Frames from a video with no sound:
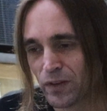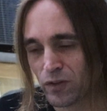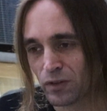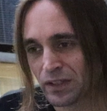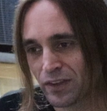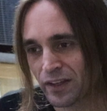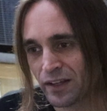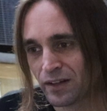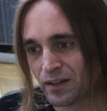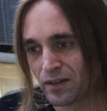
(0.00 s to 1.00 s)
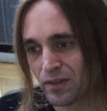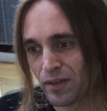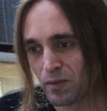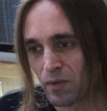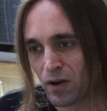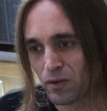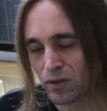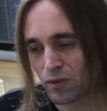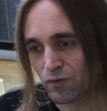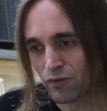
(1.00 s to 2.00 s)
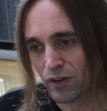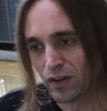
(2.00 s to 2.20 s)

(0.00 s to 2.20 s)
determining the amount of